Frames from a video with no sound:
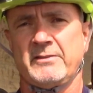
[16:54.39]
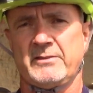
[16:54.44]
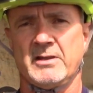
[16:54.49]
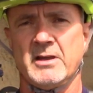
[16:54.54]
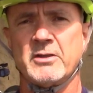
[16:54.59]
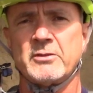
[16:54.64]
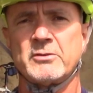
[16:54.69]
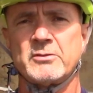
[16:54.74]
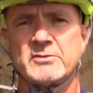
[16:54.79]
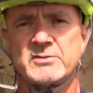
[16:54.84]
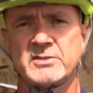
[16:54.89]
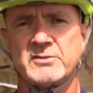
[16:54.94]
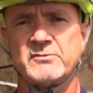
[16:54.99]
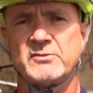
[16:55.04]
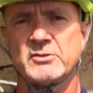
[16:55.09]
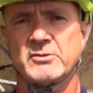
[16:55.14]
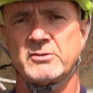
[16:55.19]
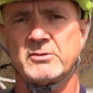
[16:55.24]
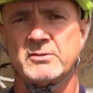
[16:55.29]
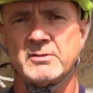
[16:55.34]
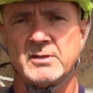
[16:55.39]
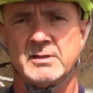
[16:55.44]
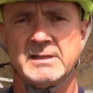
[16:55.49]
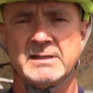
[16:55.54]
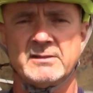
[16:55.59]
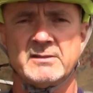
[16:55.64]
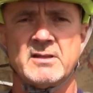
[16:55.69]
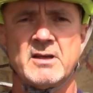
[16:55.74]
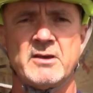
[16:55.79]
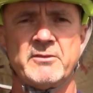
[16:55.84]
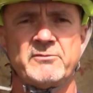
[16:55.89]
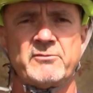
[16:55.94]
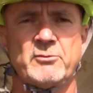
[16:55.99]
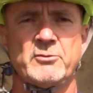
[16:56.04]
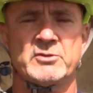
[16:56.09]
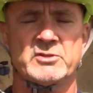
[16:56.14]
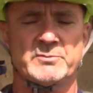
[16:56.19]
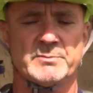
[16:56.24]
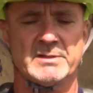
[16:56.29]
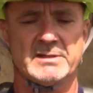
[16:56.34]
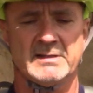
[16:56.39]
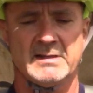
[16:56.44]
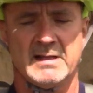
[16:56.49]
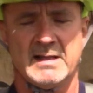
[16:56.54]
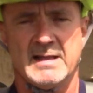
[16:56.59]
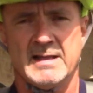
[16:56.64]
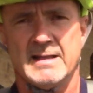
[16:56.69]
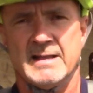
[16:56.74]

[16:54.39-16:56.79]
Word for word: The other is if you're in law enforcement